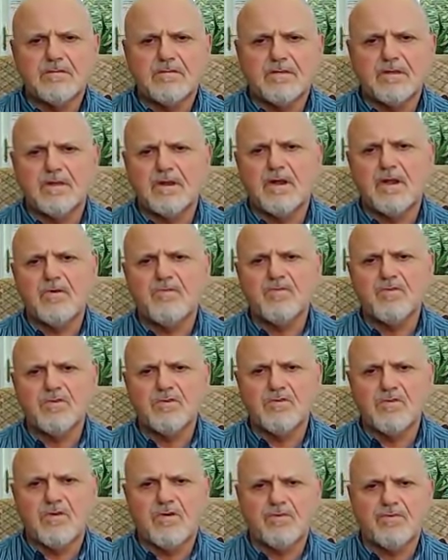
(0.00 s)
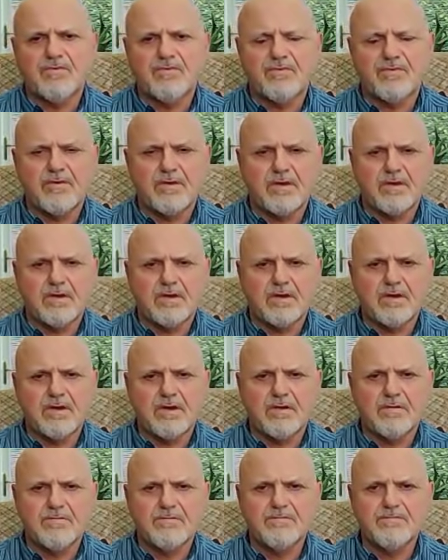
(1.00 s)
the gloves are off
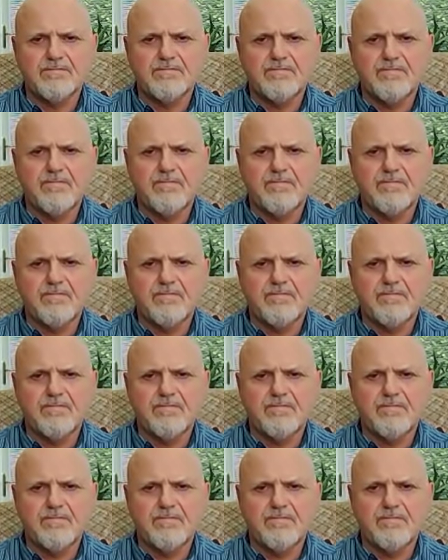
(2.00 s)
um,